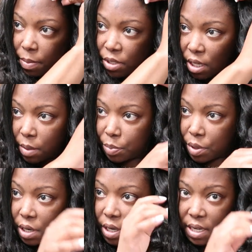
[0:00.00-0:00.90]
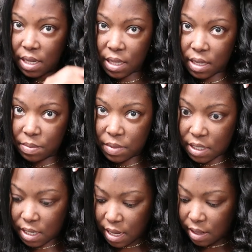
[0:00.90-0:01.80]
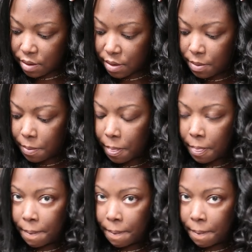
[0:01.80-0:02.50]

I'm just gonna put them together.